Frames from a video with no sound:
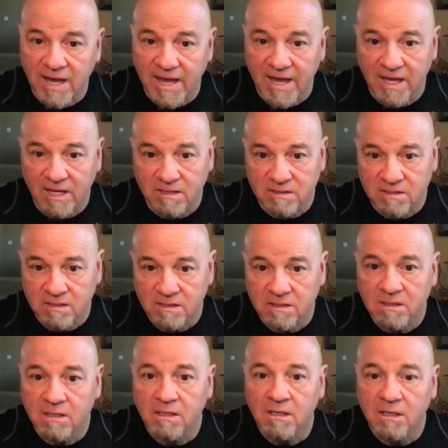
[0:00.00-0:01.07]
and
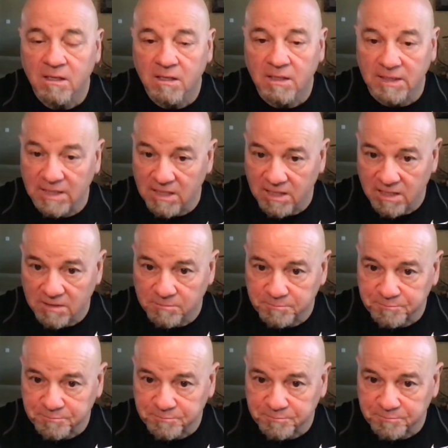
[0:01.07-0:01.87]
Lydian.